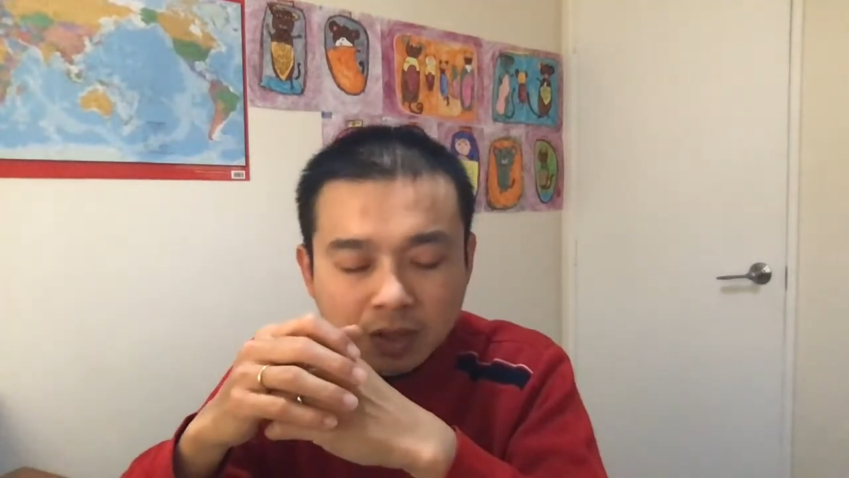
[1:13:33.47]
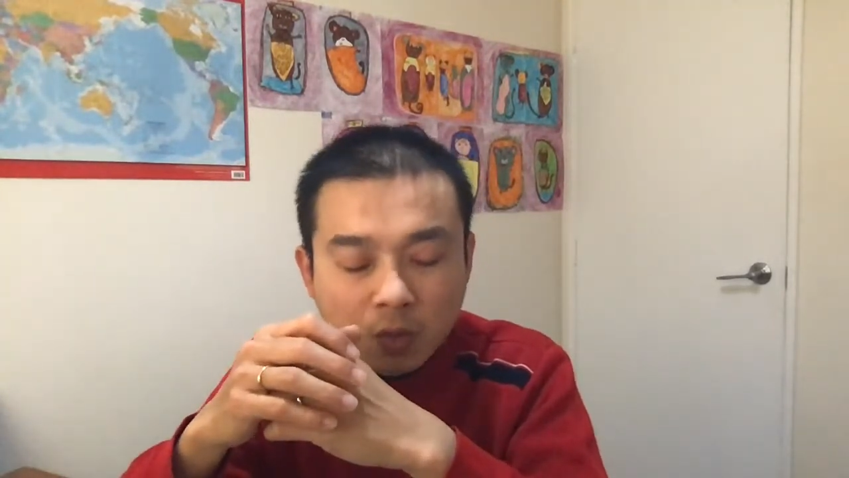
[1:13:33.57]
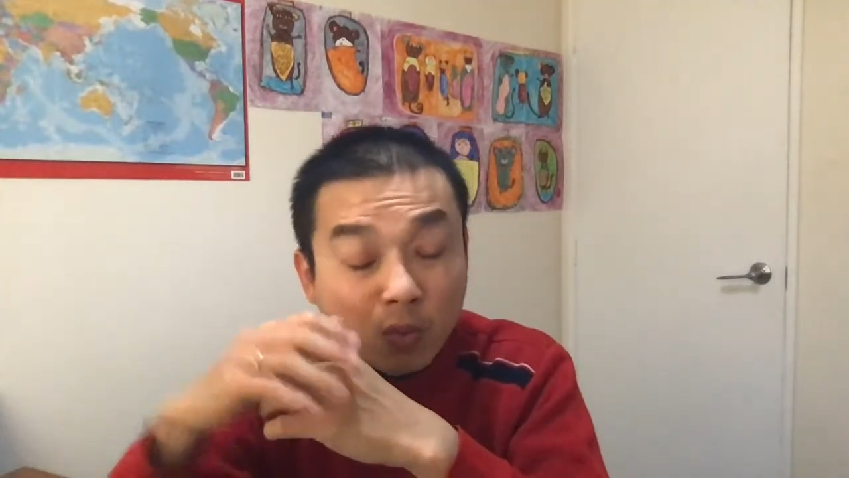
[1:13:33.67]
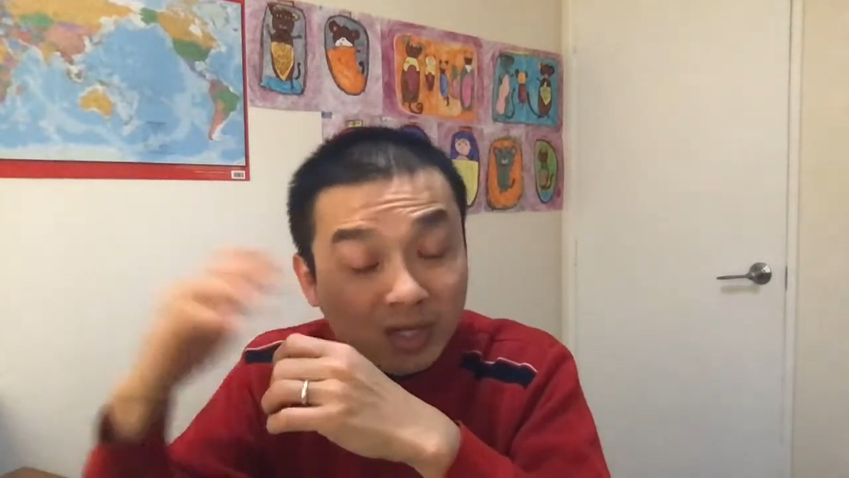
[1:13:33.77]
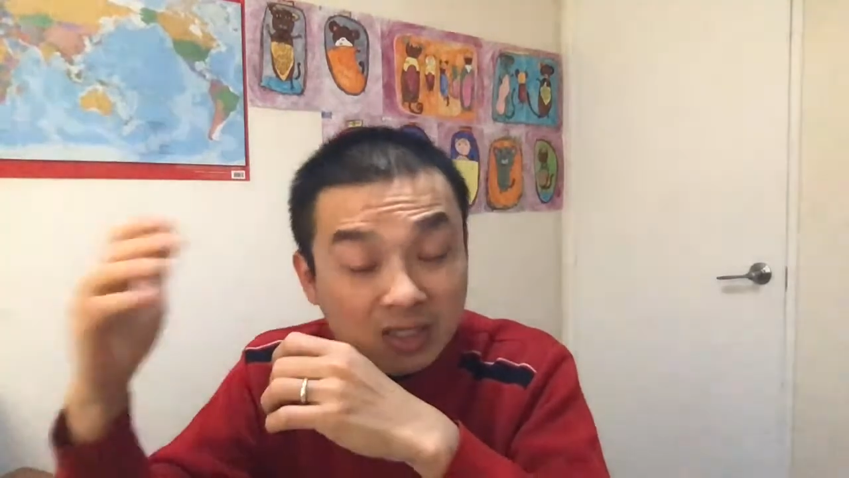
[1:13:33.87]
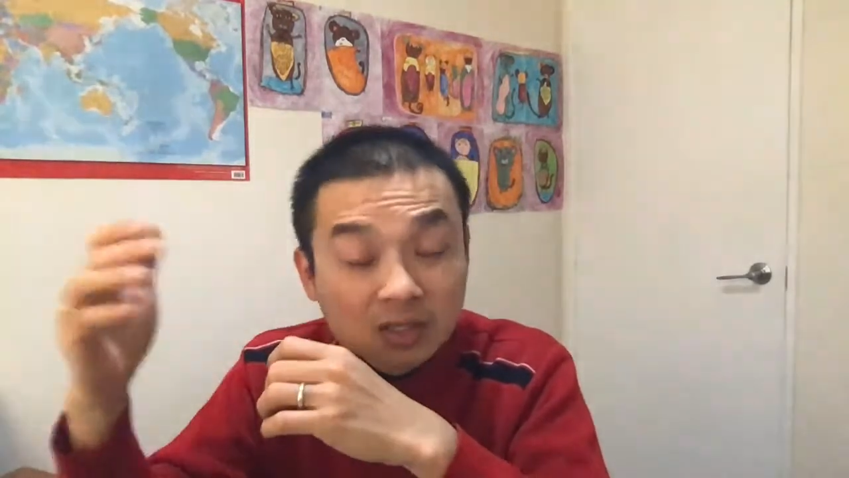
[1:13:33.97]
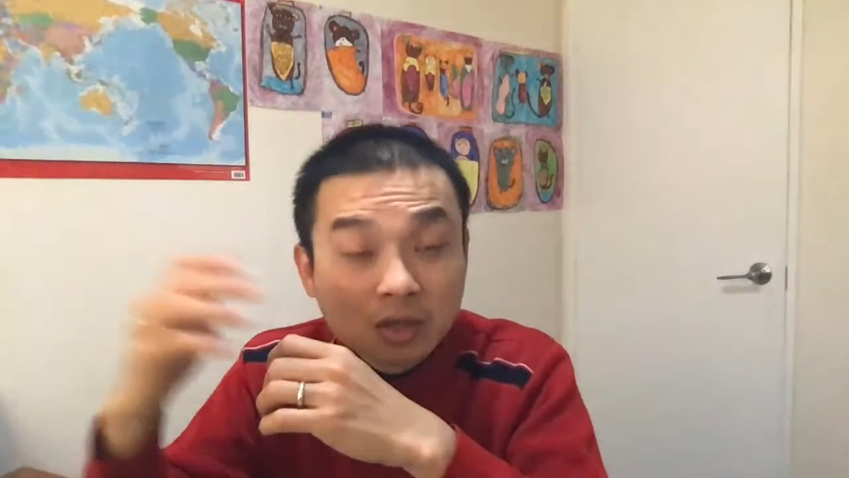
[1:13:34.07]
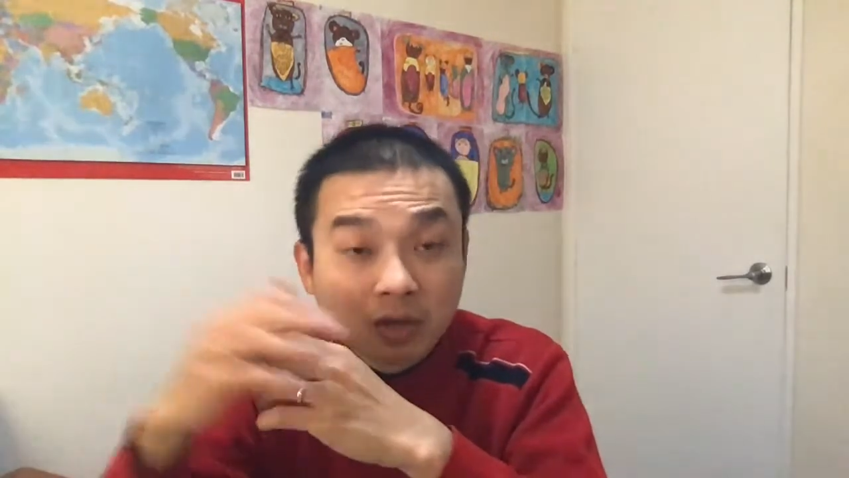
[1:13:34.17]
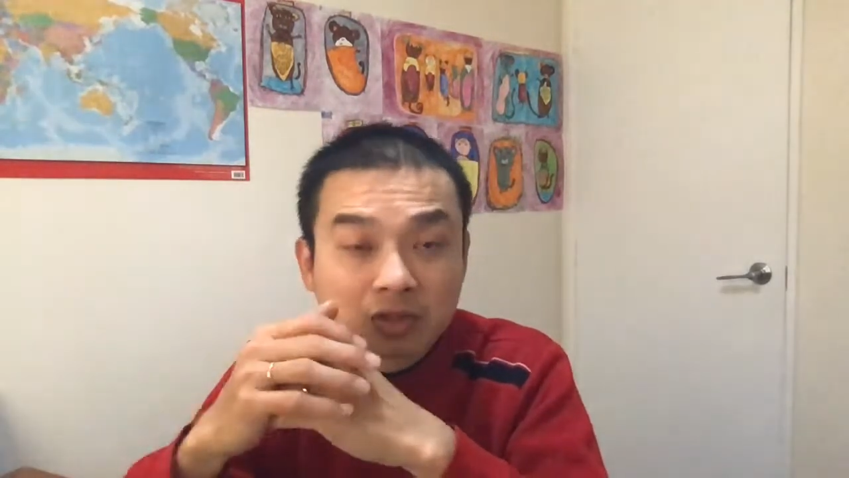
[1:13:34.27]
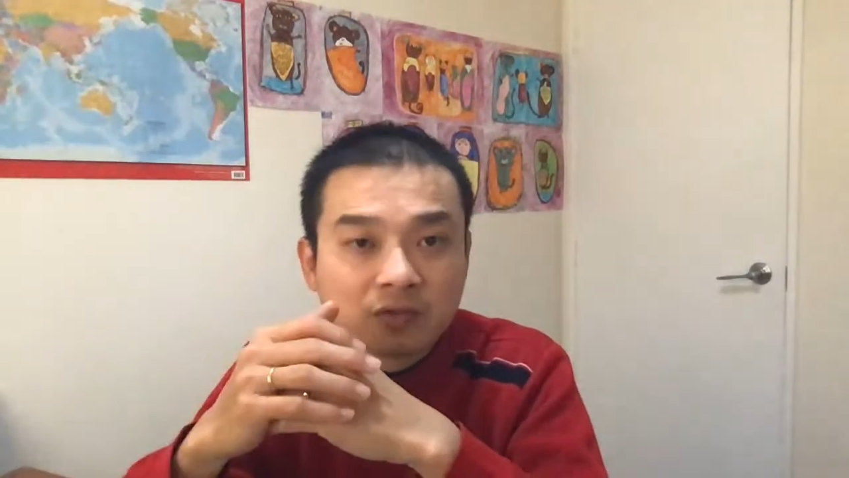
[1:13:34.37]
Western
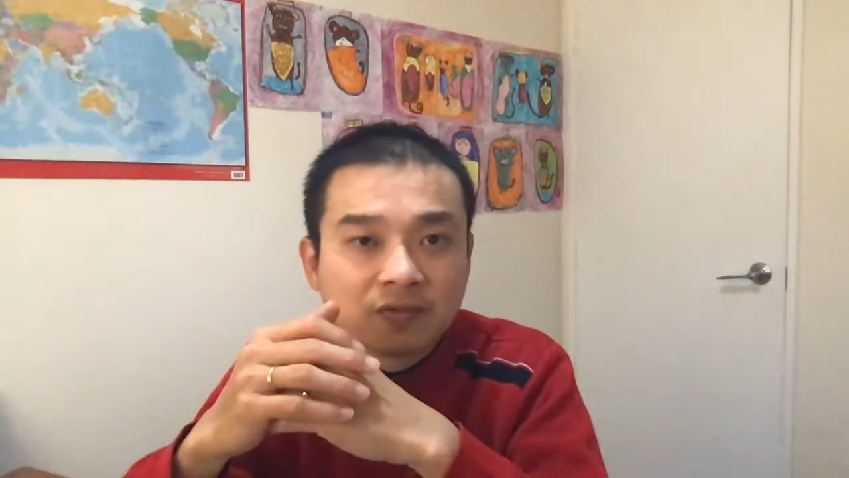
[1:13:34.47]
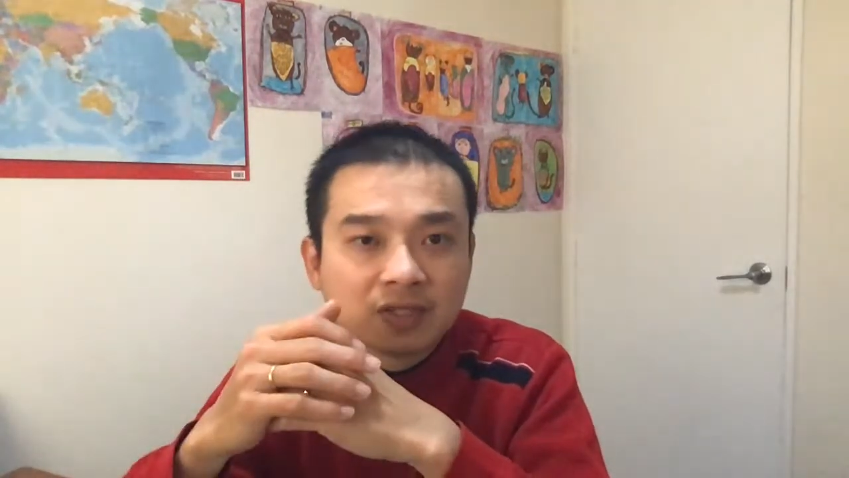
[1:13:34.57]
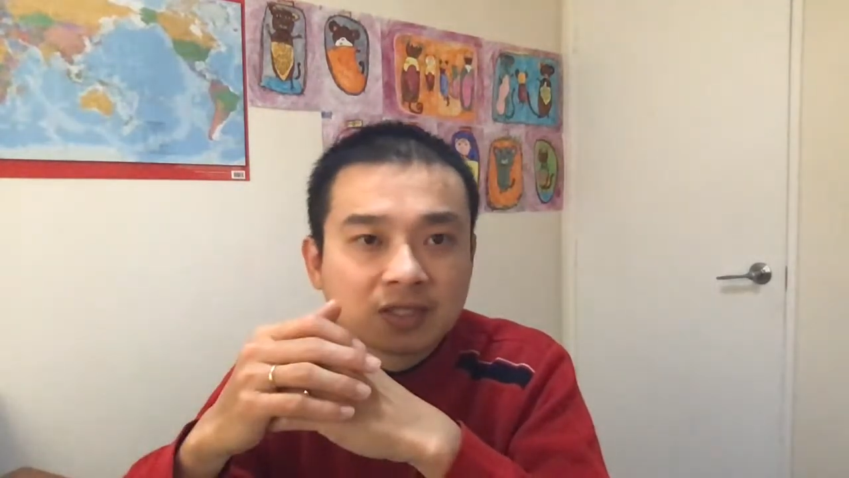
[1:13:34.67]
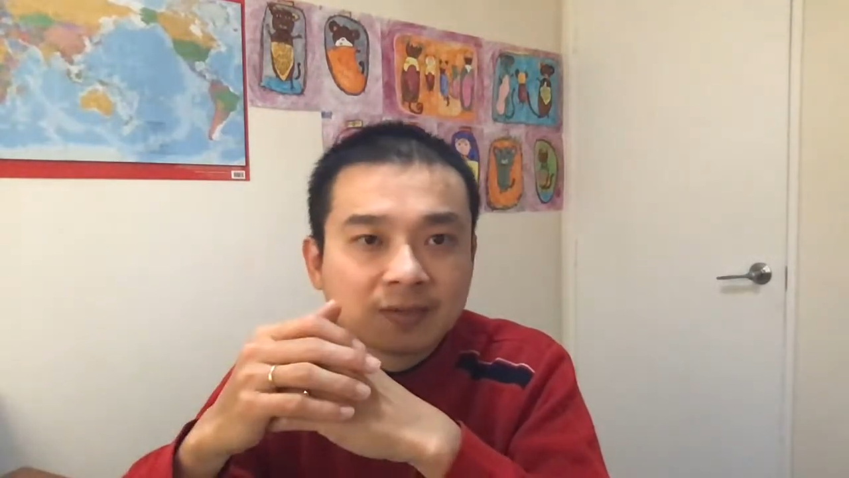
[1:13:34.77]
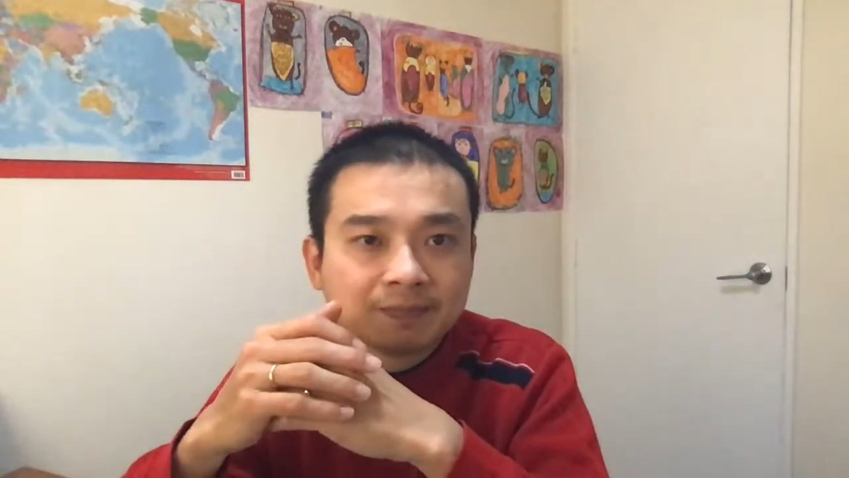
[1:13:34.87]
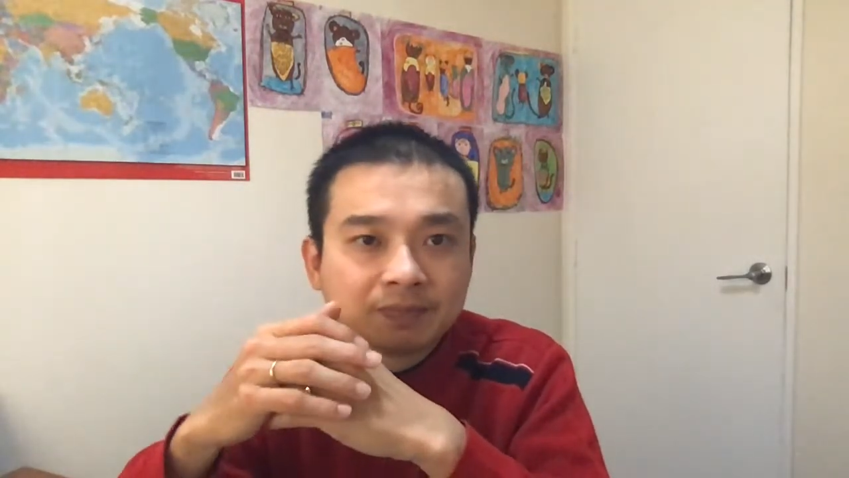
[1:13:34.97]
doctor first.